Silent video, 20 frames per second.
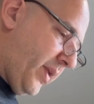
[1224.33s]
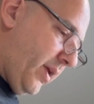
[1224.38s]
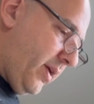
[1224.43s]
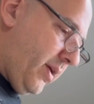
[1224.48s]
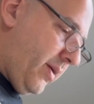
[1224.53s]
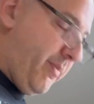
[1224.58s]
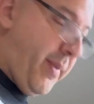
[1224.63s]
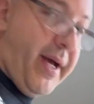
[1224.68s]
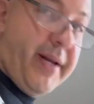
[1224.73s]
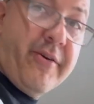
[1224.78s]

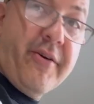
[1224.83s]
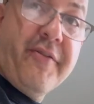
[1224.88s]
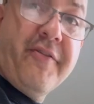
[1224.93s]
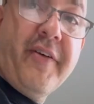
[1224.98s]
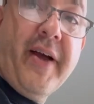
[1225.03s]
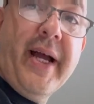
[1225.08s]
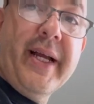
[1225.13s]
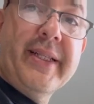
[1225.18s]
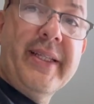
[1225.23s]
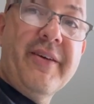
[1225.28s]
Matter of
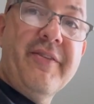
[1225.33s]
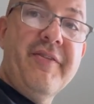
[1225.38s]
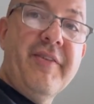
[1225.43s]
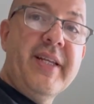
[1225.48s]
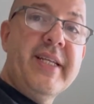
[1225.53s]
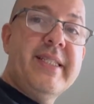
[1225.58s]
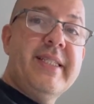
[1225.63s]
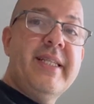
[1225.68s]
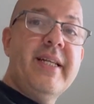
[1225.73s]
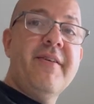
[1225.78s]
fact, I've
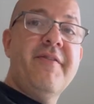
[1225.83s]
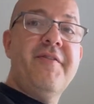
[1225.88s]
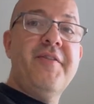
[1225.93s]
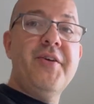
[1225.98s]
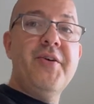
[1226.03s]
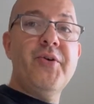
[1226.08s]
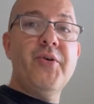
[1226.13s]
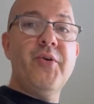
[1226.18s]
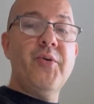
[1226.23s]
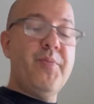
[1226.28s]
listed a
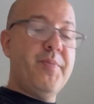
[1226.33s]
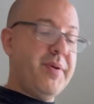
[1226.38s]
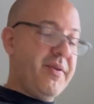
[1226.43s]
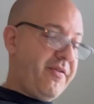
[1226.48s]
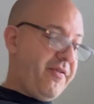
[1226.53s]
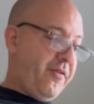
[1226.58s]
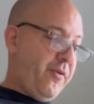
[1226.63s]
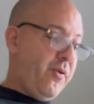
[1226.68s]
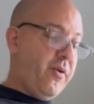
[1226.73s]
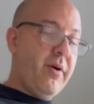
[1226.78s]
few
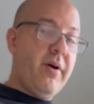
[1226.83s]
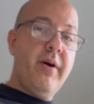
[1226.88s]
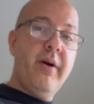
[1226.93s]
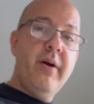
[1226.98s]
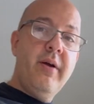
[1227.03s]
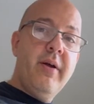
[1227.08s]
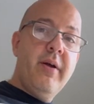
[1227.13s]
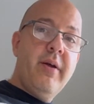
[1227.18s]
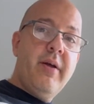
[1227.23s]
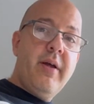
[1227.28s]
before,
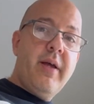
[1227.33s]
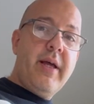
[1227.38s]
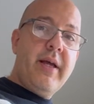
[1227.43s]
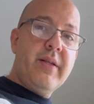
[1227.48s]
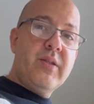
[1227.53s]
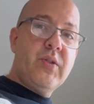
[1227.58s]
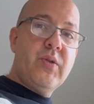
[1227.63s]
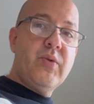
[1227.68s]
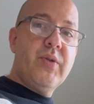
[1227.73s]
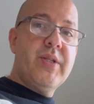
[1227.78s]

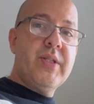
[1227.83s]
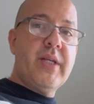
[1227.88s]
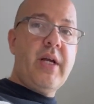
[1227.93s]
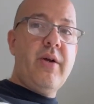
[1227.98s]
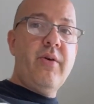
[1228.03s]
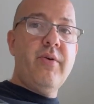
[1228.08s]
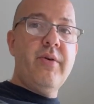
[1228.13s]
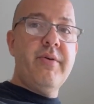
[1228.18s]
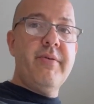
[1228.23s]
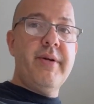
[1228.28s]
as soon as I
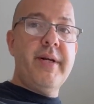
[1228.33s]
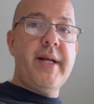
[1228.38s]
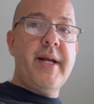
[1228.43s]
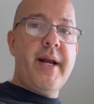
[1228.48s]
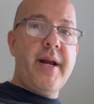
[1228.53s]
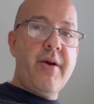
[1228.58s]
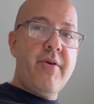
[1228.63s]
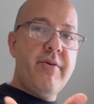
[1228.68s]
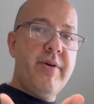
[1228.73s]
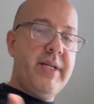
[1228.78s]
ordered it,
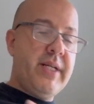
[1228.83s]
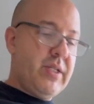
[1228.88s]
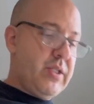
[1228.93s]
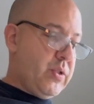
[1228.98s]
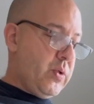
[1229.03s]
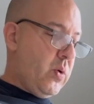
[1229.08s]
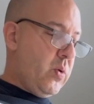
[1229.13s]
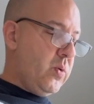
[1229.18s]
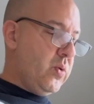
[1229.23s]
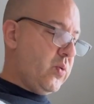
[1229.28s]
and I already
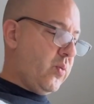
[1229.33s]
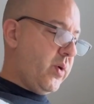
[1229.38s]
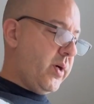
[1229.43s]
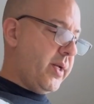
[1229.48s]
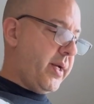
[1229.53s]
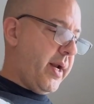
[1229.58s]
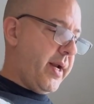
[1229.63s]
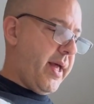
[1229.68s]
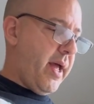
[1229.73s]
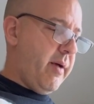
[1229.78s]
sold
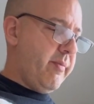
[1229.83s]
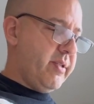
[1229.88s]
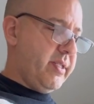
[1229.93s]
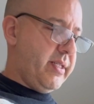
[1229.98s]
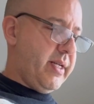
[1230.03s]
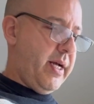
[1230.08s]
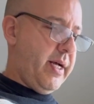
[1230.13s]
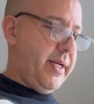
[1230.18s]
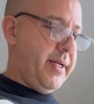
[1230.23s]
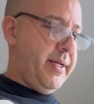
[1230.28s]
one on
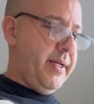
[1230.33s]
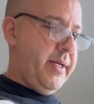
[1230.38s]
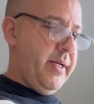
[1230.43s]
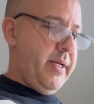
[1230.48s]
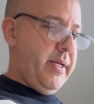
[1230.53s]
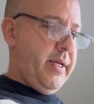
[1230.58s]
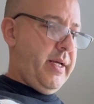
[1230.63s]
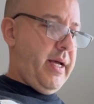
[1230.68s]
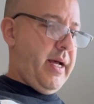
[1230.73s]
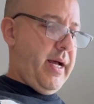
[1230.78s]
Amazon,
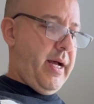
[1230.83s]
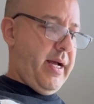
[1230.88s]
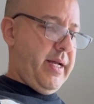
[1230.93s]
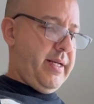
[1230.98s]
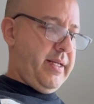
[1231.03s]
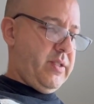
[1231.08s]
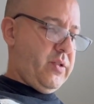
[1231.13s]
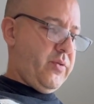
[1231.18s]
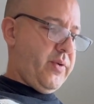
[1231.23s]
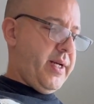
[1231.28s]
and
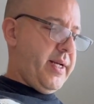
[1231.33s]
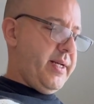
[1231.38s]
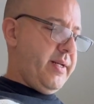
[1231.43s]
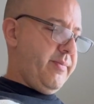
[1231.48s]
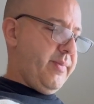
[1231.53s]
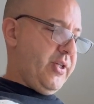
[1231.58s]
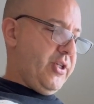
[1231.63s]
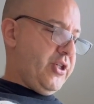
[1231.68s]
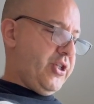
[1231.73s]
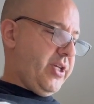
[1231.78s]
it's ready to
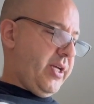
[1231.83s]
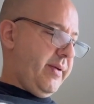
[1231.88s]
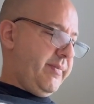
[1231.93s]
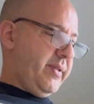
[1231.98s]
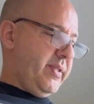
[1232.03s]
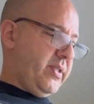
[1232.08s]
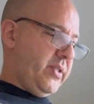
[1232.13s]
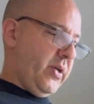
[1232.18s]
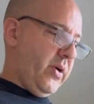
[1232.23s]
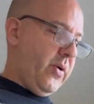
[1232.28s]
be
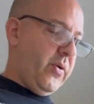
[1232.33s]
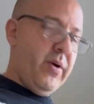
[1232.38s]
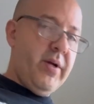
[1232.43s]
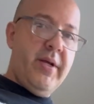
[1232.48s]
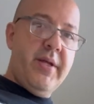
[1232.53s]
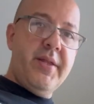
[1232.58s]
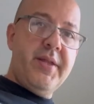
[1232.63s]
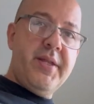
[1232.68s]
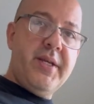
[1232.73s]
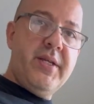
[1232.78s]
shipped. So
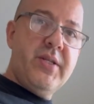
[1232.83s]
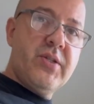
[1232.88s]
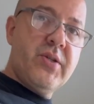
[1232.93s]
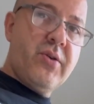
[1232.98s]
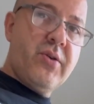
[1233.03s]
these are